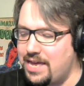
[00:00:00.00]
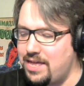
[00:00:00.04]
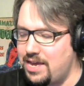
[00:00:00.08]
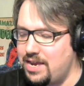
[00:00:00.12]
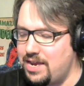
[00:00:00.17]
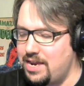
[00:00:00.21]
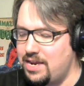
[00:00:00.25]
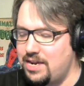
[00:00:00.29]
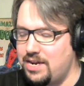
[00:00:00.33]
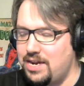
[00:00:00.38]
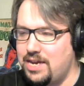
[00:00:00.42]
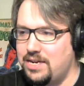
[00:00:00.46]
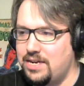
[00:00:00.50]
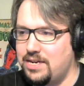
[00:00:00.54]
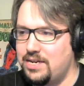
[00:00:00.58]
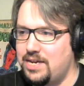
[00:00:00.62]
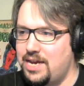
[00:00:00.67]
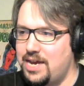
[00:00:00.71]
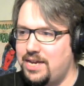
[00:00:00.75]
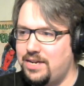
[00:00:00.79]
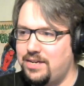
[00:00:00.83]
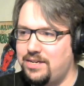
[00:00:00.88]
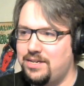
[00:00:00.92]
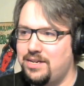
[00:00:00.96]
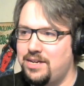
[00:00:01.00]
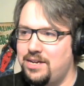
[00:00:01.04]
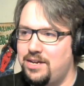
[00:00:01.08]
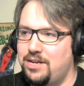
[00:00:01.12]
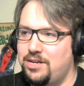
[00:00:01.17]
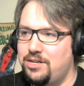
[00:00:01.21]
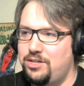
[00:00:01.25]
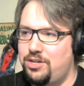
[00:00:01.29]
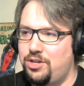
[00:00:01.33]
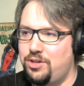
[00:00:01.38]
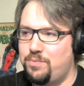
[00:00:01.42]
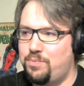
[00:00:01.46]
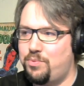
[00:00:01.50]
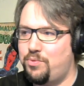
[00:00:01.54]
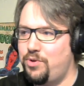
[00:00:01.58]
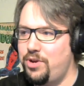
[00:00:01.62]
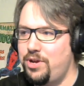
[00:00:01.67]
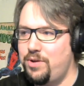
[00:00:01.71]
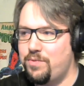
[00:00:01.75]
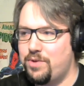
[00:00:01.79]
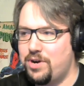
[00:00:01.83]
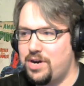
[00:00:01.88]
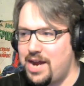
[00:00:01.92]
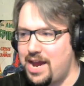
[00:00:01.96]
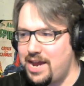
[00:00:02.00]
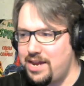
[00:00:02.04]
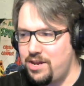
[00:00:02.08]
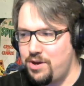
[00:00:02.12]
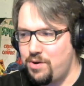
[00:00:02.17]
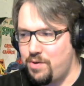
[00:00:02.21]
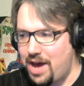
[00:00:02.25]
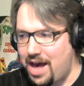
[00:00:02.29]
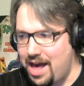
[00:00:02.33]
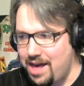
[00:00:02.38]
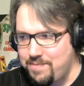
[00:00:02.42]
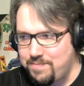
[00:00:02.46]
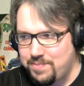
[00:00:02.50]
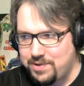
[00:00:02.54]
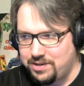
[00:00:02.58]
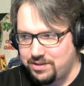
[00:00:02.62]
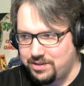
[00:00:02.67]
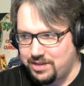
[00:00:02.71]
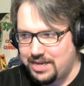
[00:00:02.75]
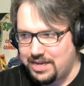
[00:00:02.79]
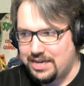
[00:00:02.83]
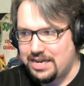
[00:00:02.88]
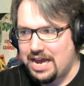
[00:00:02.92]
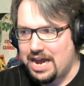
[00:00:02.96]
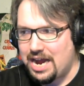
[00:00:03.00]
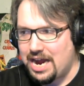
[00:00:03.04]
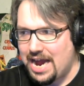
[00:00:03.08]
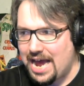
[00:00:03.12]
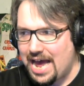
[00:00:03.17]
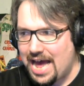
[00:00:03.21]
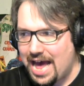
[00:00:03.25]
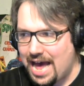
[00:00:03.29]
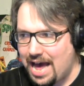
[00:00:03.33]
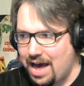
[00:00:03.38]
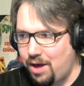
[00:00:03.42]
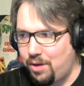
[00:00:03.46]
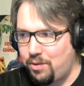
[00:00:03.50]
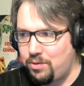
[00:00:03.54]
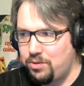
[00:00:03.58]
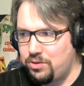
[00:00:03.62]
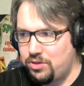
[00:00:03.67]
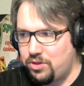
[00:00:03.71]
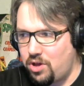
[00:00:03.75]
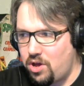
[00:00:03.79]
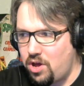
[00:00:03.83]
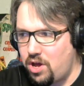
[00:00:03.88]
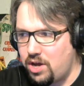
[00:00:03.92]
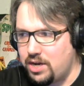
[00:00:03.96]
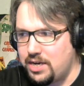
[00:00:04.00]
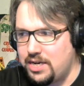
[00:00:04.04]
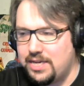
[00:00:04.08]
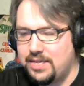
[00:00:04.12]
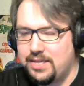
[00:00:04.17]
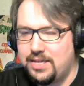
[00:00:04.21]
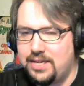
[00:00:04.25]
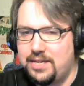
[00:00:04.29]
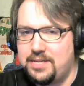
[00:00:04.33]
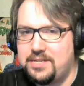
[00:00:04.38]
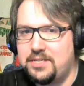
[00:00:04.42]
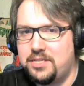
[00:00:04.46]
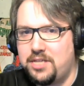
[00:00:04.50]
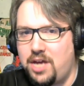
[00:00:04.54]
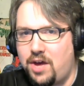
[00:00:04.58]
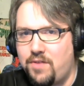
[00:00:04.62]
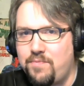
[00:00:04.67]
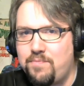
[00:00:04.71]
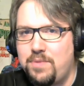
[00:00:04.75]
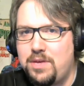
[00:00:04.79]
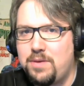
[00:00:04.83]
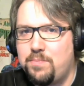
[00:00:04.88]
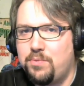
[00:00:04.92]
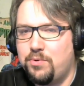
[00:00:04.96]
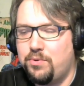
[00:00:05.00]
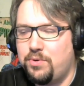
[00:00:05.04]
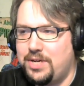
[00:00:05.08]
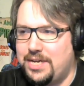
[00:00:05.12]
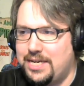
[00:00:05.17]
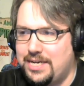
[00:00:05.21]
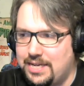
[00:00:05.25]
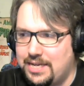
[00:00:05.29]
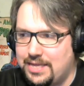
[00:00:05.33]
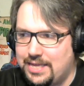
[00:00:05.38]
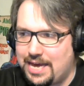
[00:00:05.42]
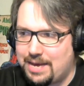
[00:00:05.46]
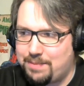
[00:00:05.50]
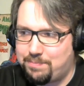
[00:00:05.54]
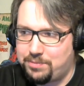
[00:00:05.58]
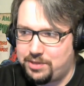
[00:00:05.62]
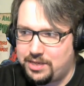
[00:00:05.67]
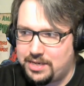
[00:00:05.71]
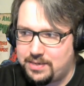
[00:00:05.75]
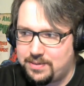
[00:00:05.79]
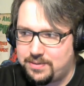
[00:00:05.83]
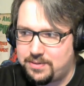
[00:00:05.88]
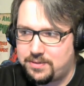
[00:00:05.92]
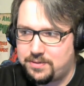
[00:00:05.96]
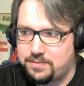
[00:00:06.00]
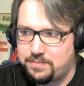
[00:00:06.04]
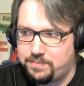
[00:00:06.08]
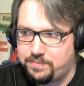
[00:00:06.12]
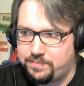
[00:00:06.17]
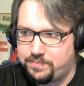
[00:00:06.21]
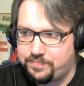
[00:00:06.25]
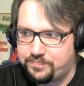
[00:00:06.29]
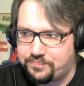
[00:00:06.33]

I, and and and to the point where I know I've been like, how long can they stuff people into that place?